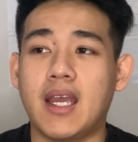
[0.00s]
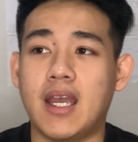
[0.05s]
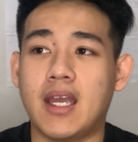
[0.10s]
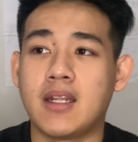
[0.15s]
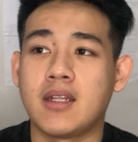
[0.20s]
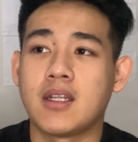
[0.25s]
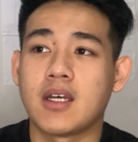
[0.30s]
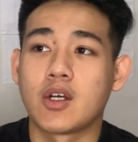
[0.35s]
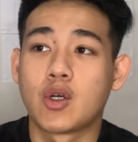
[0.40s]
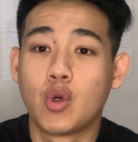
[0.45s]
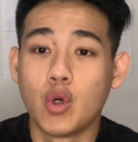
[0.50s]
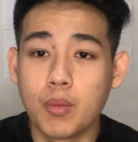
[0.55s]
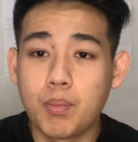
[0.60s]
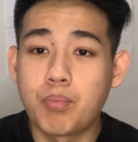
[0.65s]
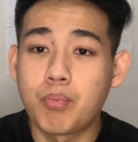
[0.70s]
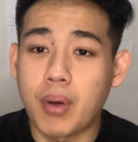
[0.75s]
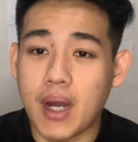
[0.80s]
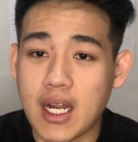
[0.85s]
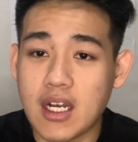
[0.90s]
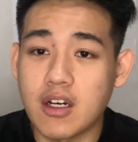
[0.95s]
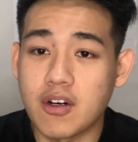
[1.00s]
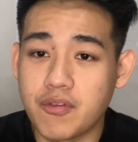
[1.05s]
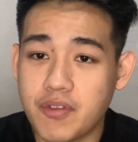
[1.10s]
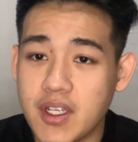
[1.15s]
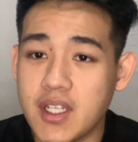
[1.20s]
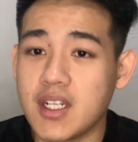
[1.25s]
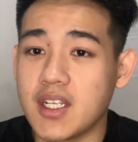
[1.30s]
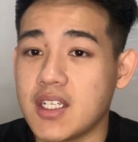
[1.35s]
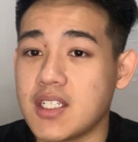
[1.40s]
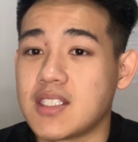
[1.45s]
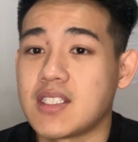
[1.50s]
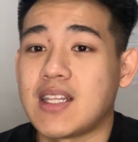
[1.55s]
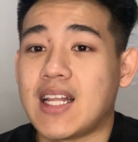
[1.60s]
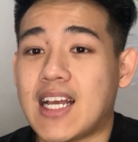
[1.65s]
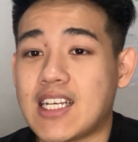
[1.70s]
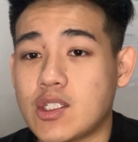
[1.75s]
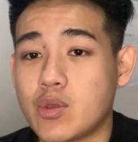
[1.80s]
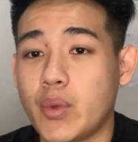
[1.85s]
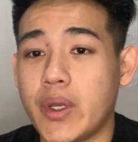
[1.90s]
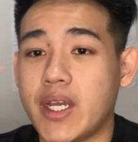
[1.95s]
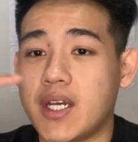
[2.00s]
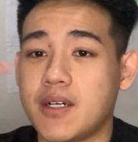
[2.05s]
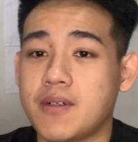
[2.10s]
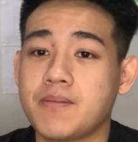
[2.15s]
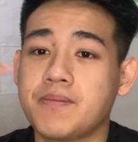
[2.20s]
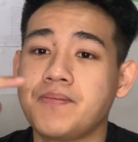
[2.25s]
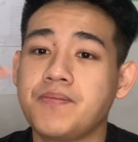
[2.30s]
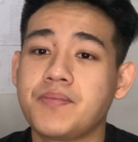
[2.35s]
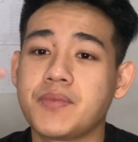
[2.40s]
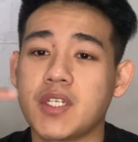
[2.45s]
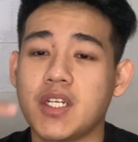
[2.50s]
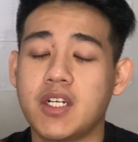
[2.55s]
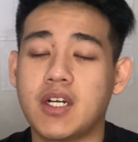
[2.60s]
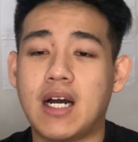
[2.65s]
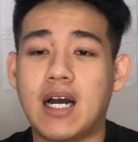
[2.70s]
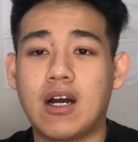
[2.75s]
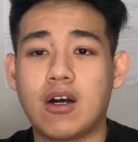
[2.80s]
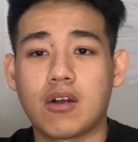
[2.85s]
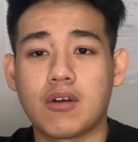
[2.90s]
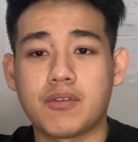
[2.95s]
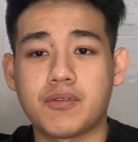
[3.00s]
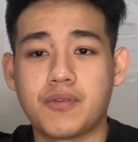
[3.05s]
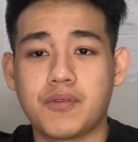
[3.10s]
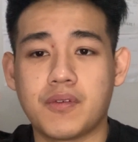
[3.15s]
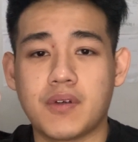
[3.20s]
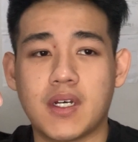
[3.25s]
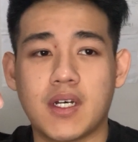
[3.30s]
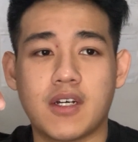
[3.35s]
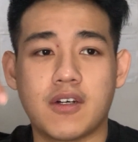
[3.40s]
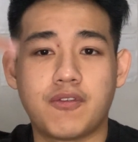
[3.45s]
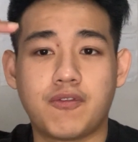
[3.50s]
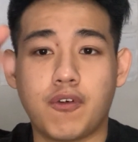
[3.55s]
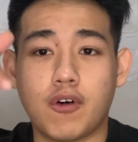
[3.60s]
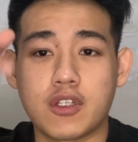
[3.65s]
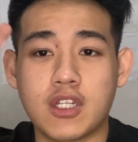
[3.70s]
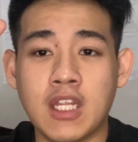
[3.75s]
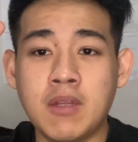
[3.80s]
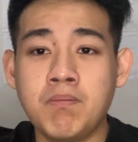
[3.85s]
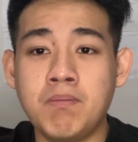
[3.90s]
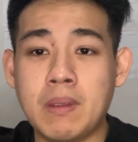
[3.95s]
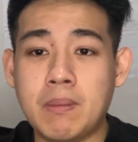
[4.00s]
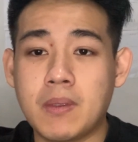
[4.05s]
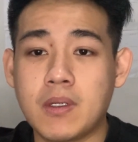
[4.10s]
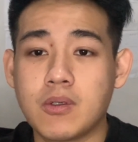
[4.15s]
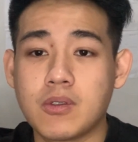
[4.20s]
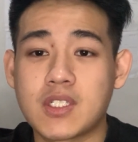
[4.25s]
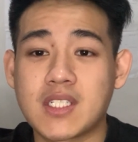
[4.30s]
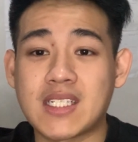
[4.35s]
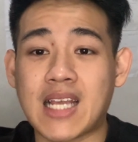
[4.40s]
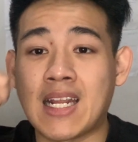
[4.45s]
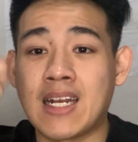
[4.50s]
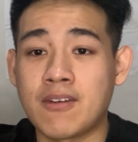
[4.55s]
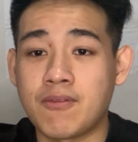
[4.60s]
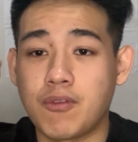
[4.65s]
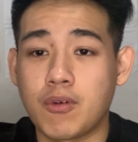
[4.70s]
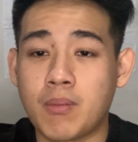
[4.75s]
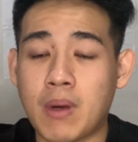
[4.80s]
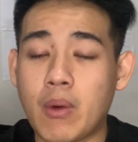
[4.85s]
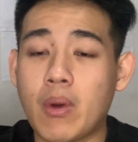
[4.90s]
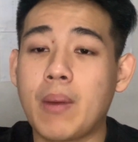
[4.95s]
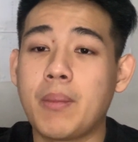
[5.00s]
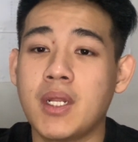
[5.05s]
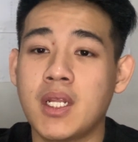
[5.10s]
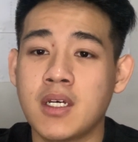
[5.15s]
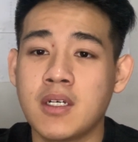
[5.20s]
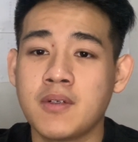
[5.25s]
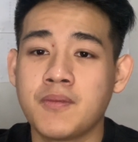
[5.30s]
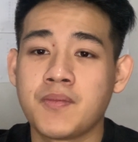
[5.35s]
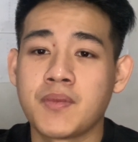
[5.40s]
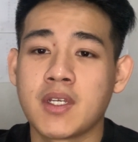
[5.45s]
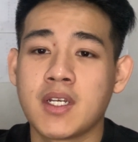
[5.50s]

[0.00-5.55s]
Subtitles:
And the good part of it is, last week, you know, out of 14 people who signed up for my webinar,